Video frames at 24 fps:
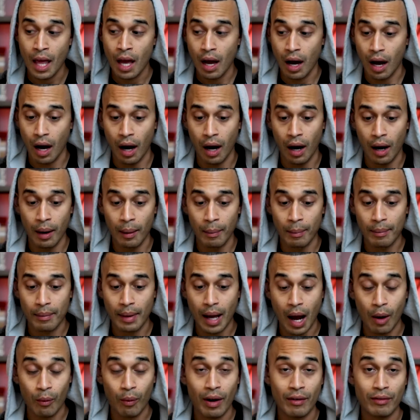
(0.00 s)

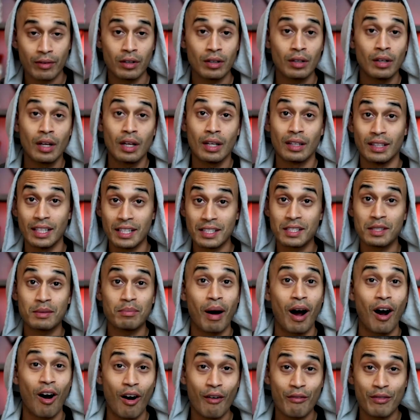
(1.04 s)
However, this is
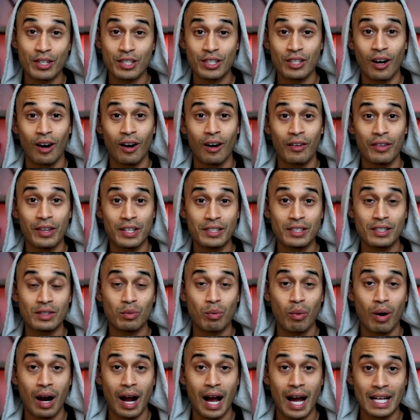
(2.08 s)
my office, y'all. This is
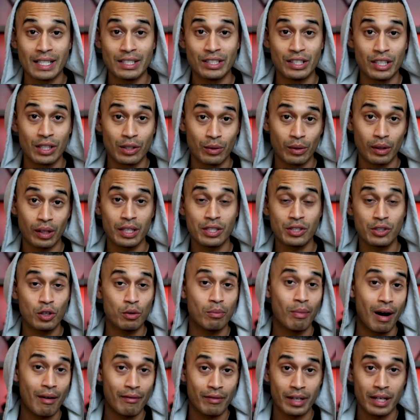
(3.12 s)
where I generally shoot
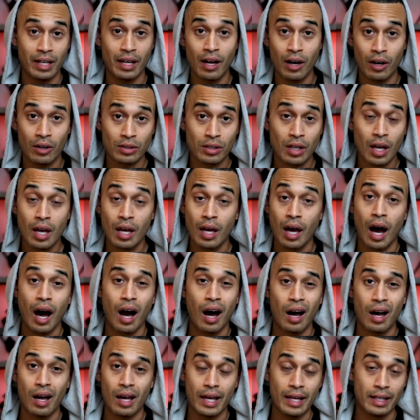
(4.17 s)
my videos.
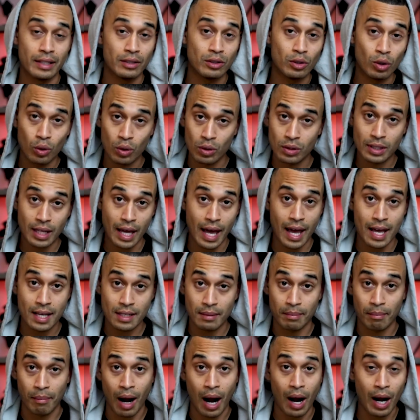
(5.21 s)
It duels as
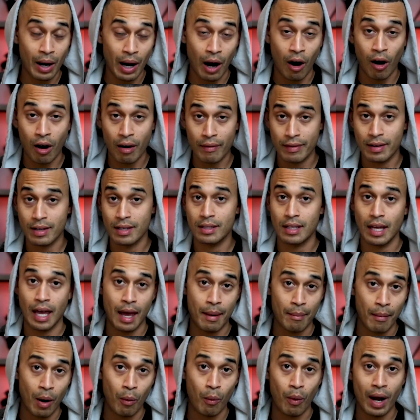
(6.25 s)
my office
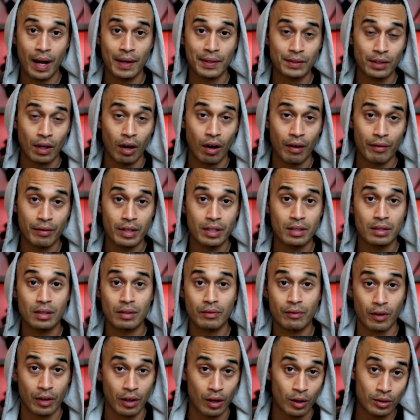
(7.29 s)
and my wife's office.
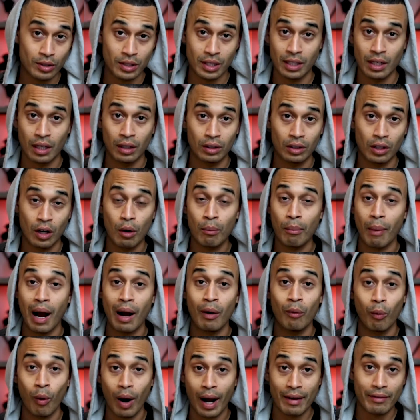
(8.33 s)
For those that don't know, my
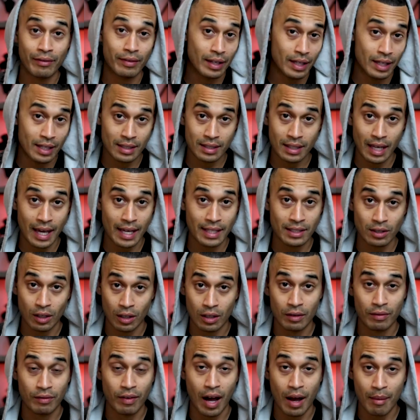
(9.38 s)
wife is a
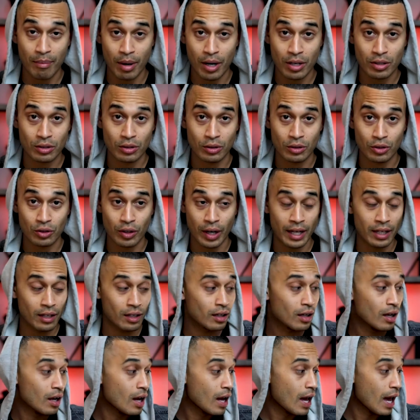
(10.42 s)
certified personal
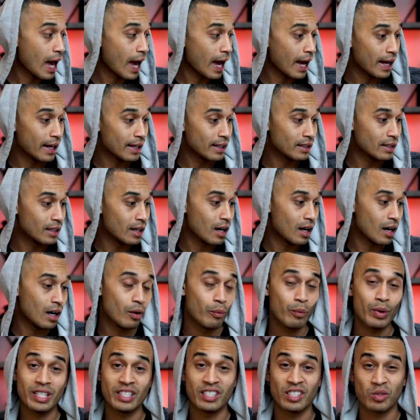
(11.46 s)
trainer, and
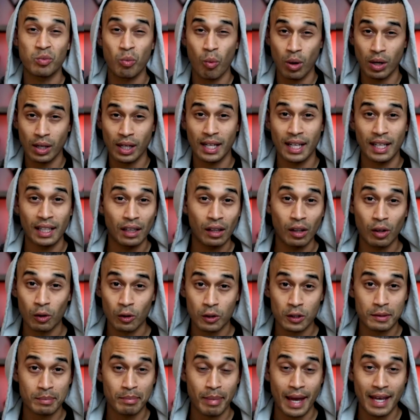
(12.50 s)
we just wanted a
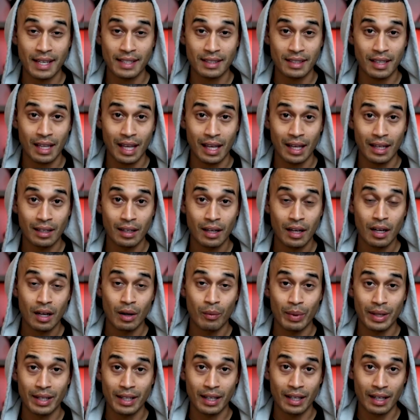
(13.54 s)
little space that
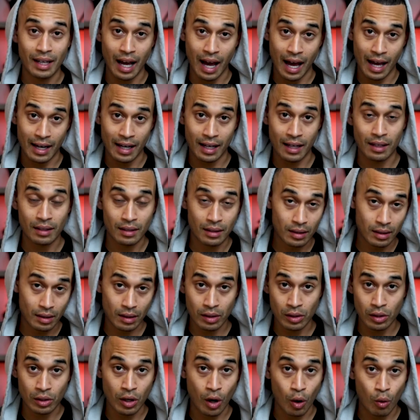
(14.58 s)
we can kind of,
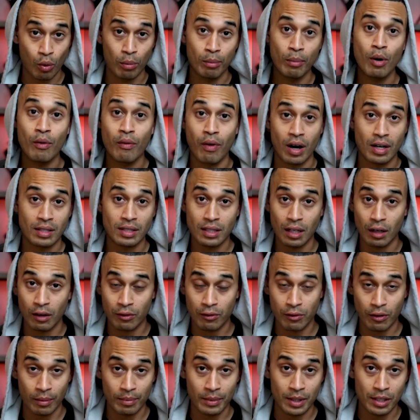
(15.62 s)
you know, remove ourselves
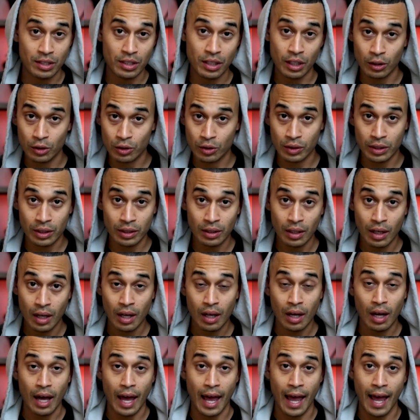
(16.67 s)
from the children
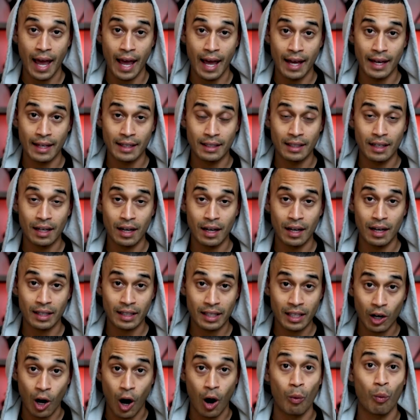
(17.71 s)
and
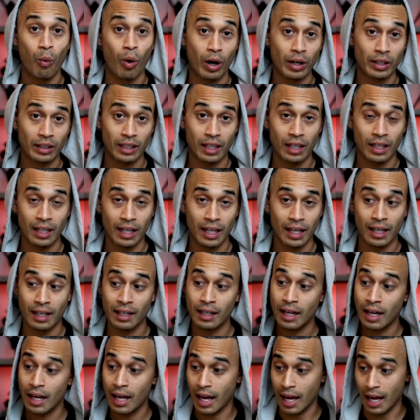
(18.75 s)
get our work done in.
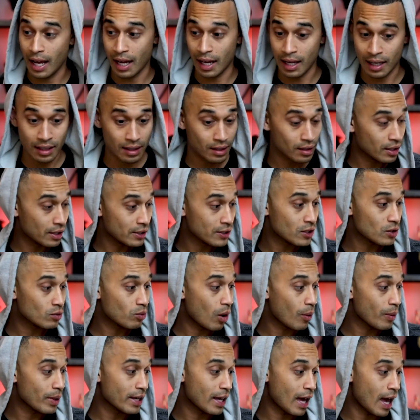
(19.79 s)
And this is
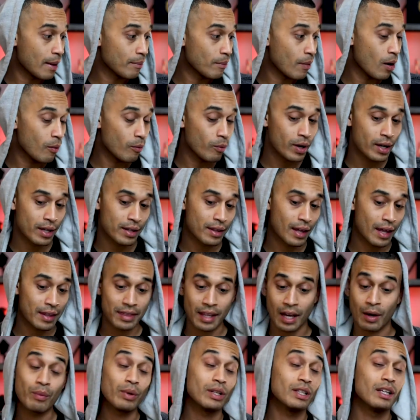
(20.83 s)
what we came up with. I
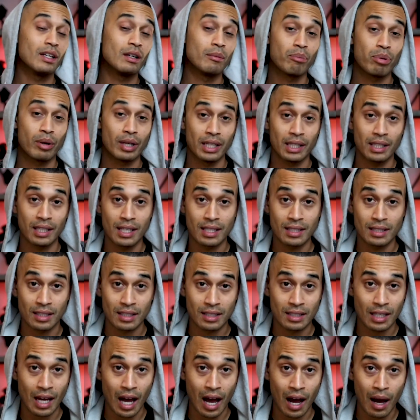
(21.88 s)
think we did a pretty decent
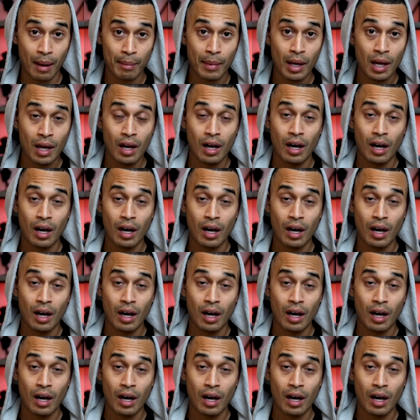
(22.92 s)
job.